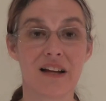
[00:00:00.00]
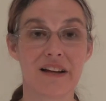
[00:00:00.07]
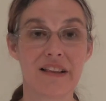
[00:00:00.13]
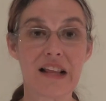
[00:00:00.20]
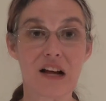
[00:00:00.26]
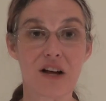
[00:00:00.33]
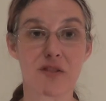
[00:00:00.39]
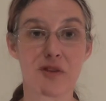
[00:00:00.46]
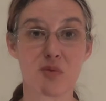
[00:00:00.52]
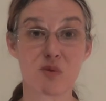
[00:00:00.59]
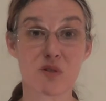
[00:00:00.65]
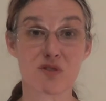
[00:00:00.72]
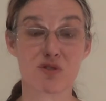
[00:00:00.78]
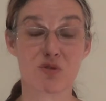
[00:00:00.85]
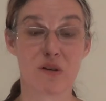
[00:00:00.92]
And the author
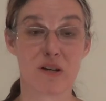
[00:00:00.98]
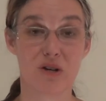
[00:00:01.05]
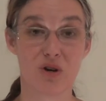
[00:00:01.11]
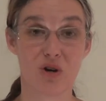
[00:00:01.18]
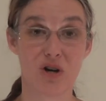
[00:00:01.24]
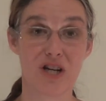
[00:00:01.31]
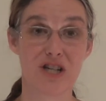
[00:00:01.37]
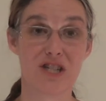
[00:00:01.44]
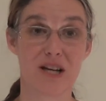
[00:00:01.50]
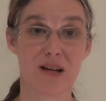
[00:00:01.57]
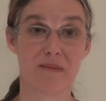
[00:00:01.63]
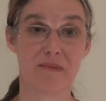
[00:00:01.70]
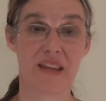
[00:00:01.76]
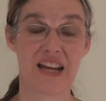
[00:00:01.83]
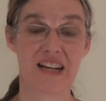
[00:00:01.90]
wants to encourage
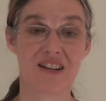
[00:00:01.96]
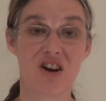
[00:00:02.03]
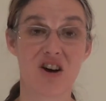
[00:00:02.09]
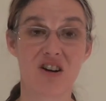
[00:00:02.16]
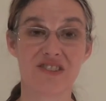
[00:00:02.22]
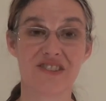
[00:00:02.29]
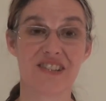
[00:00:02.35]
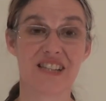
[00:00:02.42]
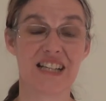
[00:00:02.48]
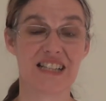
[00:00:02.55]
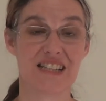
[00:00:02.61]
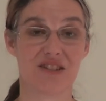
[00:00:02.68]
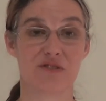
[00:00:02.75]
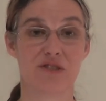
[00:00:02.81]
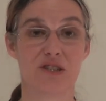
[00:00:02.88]
them that God
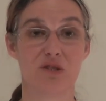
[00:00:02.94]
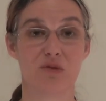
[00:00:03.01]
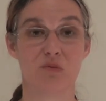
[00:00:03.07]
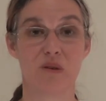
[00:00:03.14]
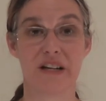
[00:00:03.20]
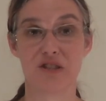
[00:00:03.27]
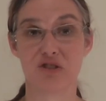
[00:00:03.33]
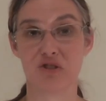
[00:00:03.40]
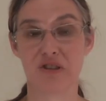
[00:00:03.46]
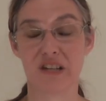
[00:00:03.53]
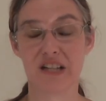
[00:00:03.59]
sees their situation,